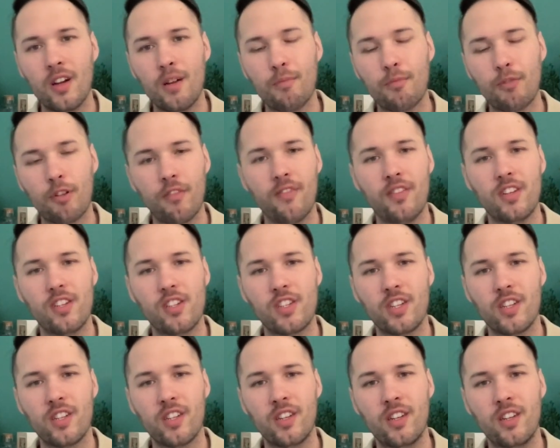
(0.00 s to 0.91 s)

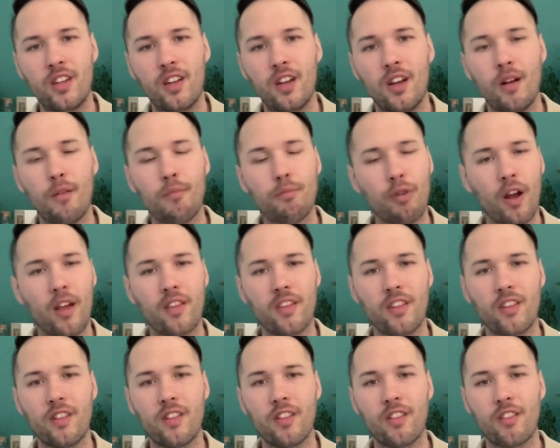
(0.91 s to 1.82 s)
provision,
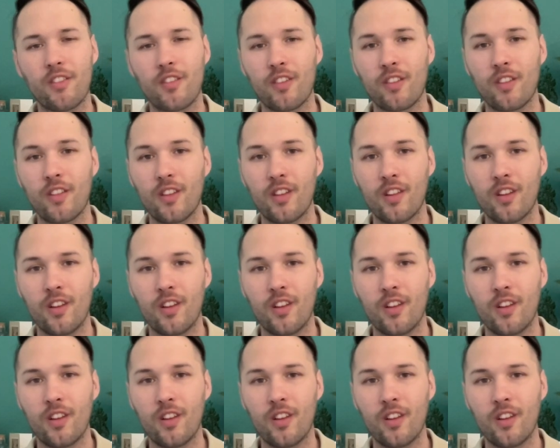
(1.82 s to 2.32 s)
presence,